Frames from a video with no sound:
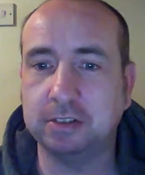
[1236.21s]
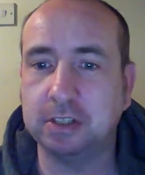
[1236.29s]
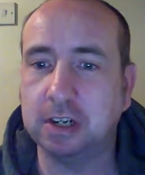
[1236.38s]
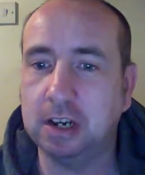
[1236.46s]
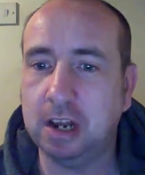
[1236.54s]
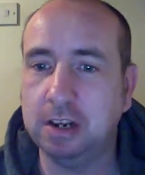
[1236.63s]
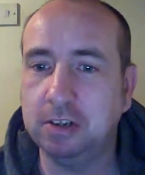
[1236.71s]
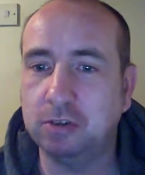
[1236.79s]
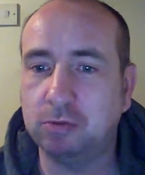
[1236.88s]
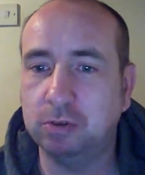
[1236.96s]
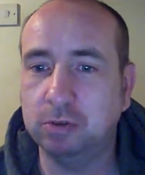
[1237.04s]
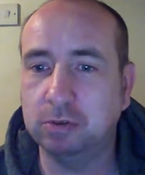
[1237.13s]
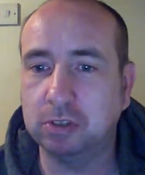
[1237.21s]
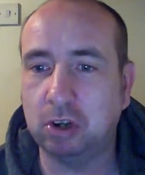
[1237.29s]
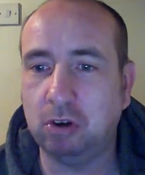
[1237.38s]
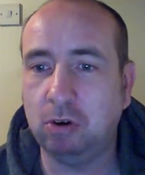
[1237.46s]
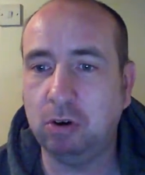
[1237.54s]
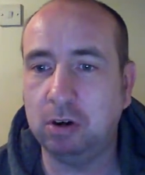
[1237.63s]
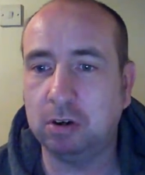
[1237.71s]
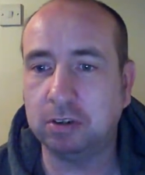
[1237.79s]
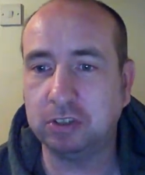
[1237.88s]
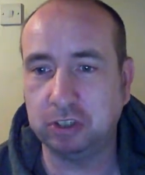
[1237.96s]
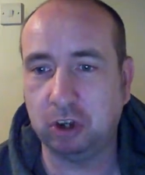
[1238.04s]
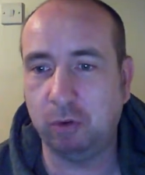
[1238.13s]
The client routes all or
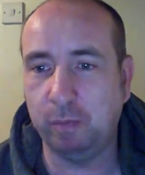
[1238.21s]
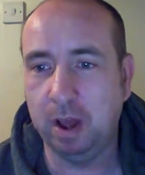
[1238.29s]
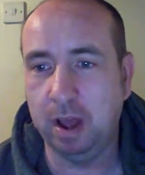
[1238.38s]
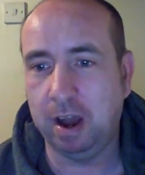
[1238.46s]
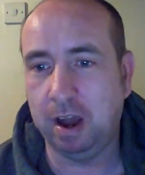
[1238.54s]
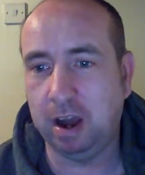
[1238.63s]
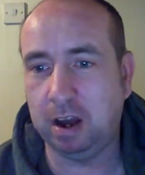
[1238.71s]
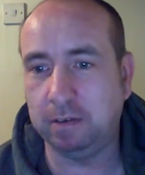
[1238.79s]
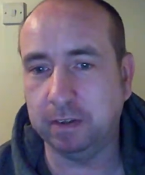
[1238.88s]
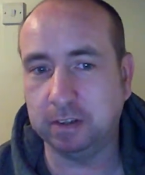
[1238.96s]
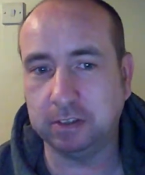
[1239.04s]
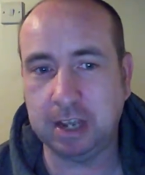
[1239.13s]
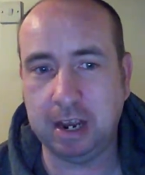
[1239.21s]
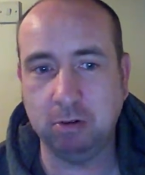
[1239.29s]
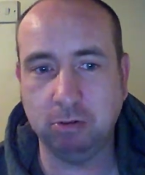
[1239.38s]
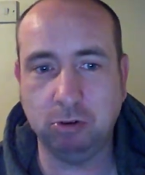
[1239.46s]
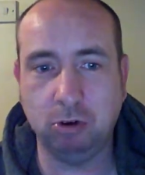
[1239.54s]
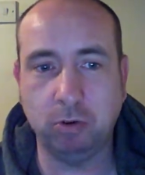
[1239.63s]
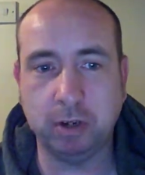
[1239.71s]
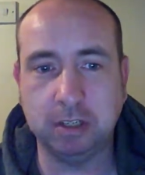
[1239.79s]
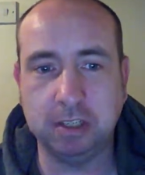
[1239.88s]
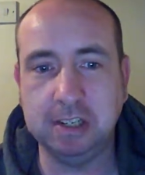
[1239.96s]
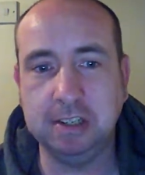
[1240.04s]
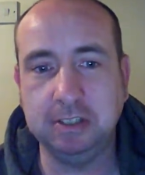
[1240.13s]
some of its outgoing
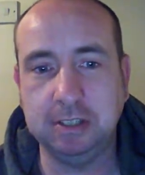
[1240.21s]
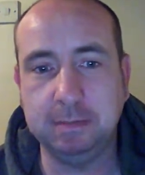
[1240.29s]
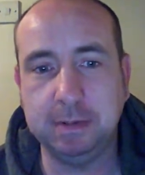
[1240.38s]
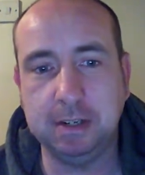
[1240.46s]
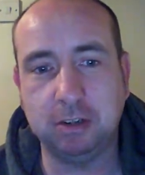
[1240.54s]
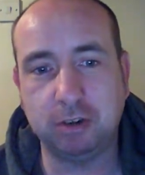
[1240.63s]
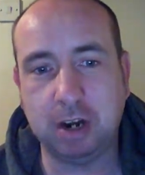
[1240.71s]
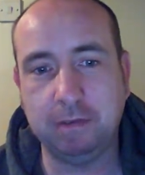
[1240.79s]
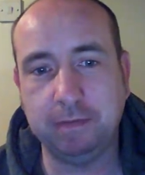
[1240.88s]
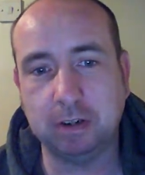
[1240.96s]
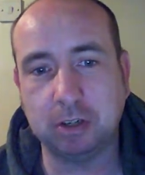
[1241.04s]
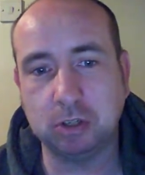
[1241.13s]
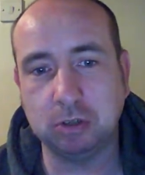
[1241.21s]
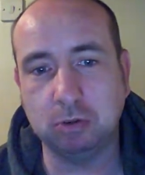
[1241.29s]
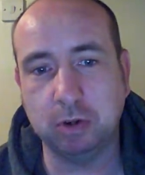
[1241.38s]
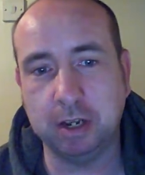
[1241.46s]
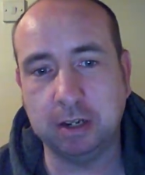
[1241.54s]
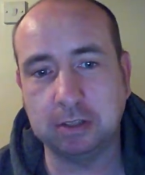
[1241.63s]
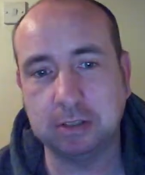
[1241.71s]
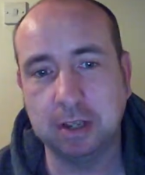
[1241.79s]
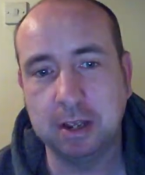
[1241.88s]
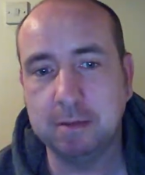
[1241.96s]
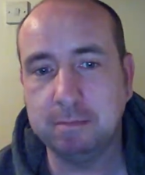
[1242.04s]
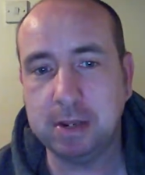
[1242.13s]
TCP traffic to its
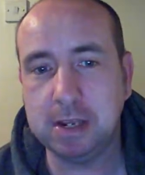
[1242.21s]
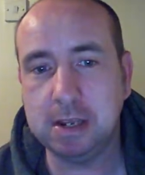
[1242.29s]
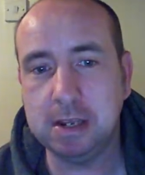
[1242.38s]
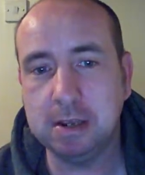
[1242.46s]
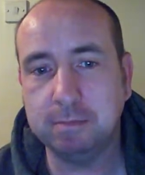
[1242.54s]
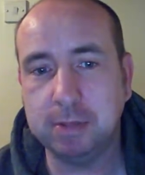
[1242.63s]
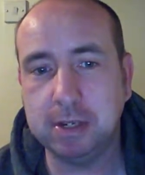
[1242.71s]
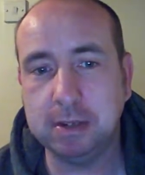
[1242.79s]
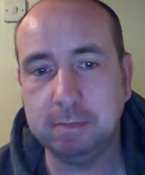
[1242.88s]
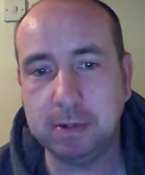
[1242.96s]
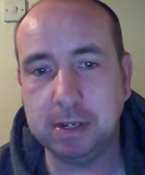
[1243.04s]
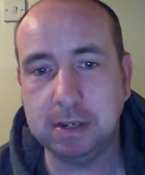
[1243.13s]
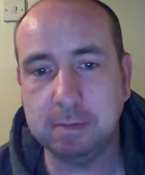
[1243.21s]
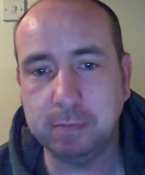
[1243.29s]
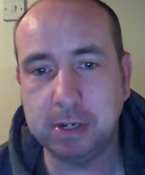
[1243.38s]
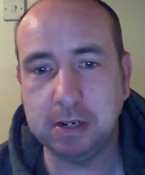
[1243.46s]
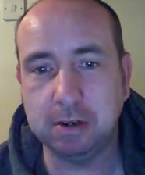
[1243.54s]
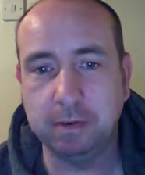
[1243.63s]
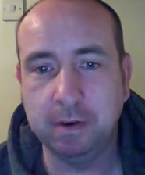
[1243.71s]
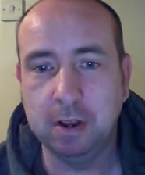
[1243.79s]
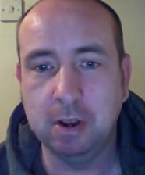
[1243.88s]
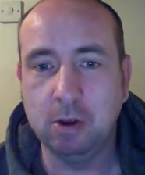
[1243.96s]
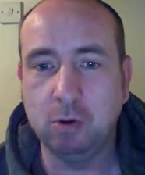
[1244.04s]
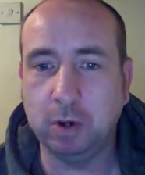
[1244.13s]
PPP peer,
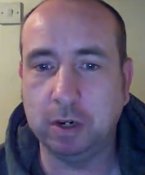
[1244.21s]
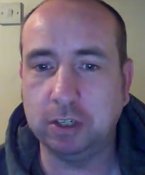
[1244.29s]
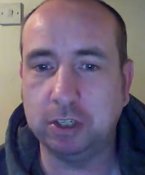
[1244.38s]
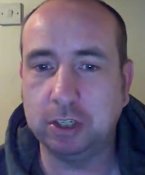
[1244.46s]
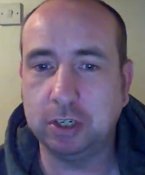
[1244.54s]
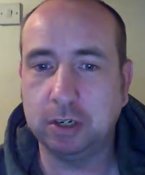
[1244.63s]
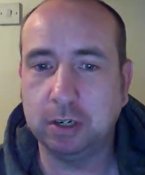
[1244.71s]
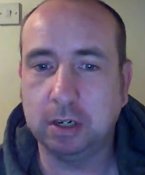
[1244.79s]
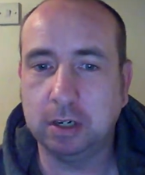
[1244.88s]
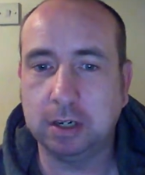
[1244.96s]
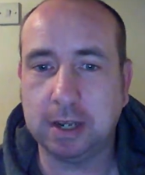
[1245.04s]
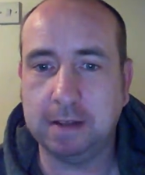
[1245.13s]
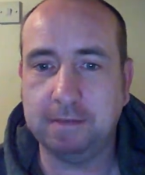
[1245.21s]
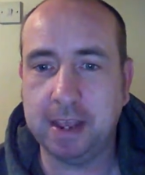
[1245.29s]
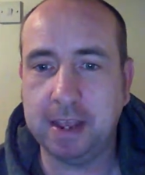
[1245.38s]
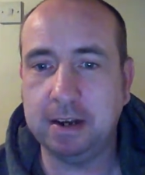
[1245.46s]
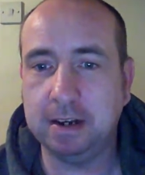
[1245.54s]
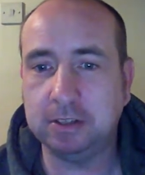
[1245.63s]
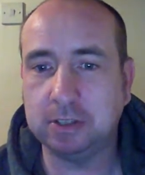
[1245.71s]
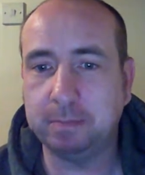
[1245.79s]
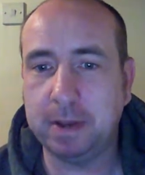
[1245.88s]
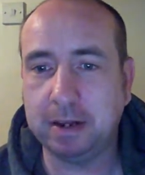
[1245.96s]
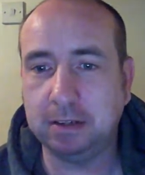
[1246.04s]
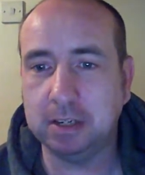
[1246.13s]
which can then
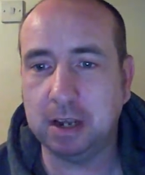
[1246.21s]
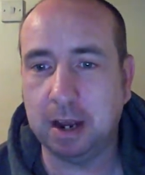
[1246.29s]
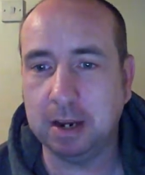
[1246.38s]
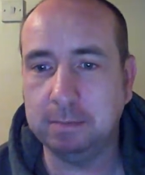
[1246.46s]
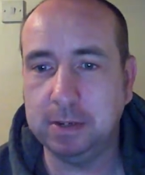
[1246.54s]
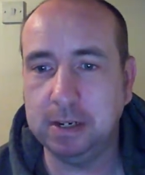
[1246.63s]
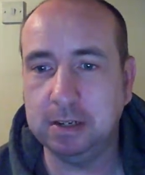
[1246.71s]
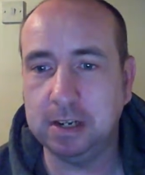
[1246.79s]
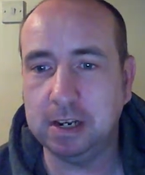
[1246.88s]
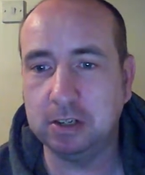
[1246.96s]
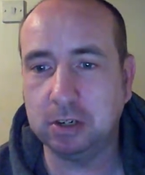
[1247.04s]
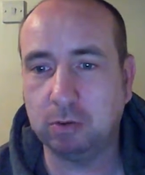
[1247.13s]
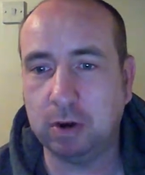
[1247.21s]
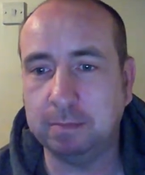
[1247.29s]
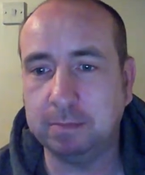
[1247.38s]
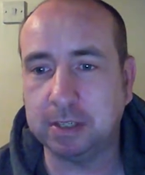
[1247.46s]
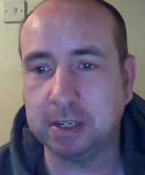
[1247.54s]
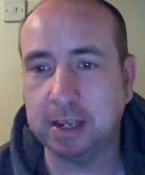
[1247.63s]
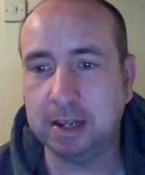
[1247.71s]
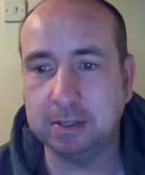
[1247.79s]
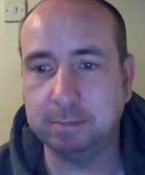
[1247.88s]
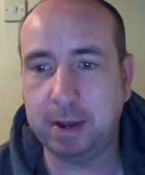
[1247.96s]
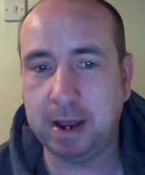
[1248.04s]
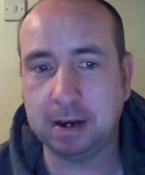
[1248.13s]
inspect the IP datagrams it gets
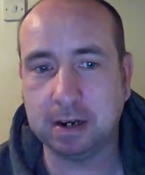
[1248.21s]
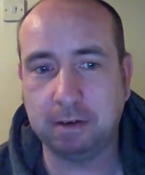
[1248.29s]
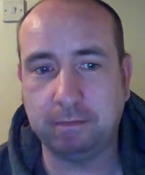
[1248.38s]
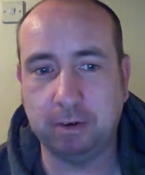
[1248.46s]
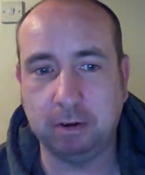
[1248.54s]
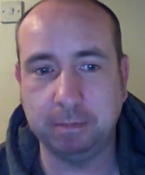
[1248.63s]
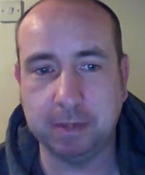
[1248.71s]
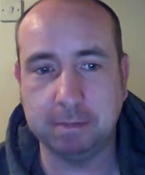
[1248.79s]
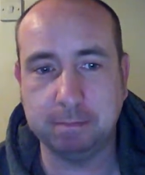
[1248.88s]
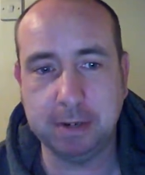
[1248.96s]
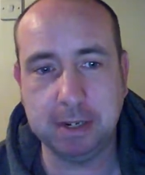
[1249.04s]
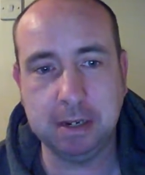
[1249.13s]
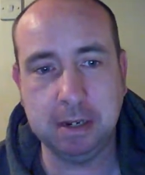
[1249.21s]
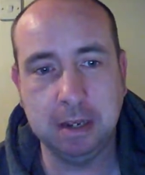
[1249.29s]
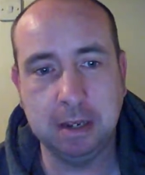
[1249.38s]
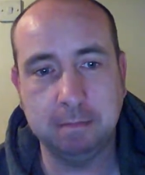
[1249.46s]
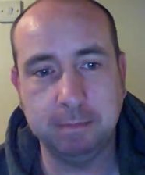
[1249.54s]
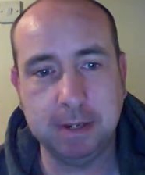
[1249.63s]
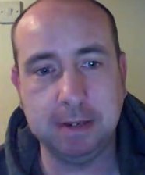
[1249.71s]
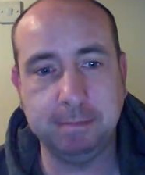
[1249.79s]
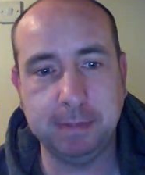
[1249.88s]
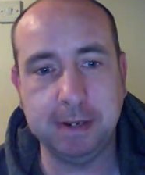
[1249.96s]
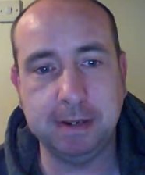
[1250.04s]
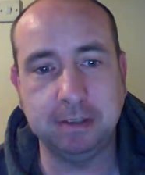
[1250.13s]
back from the
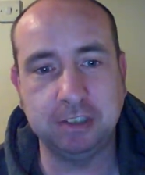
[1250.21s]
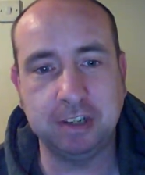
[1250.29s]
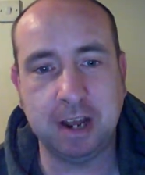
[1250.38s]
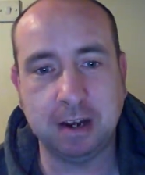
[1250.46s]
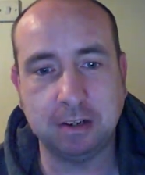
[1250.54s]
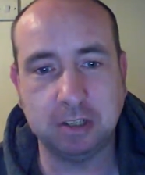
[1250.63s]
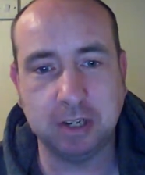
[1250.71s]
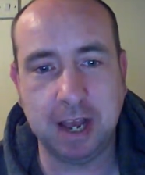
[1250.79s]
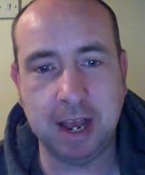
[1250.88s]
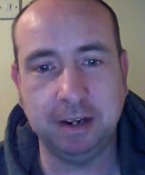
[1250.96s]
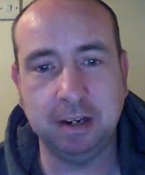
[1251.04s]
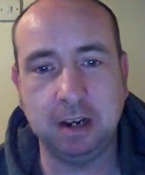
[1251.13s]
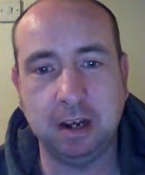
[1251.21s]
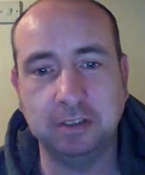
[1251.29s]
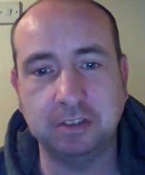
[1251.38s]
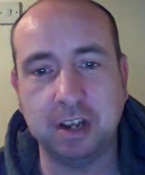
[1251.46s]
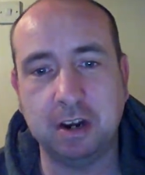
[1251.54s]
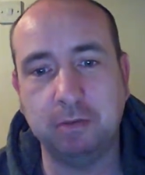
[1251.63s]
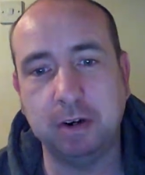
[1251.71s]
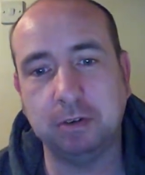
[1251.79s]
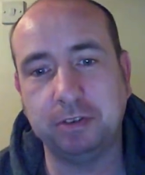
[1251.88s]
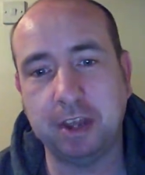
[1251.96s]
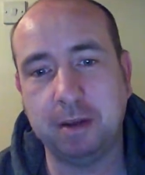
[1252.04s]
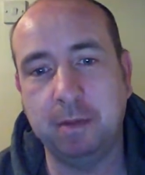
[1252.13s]
PPP stack to analyze and
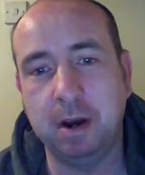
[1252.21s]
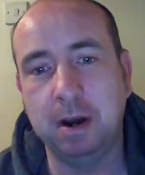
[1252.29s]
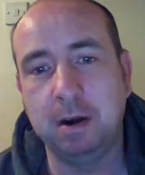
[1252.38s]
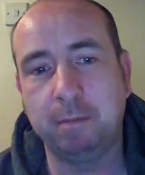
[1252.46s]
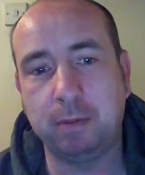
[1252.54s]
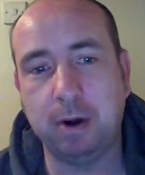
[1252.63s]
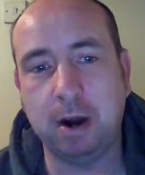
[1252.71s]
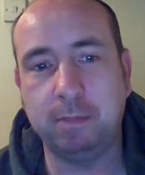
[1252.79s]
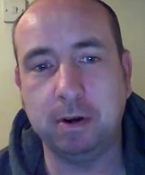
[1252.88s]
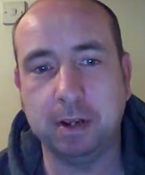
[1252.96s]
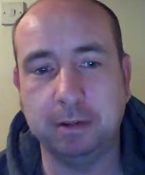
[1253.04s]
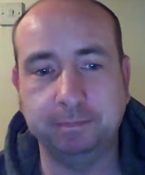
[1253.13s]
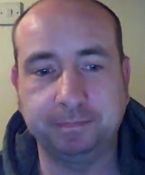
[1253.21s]
route them properly.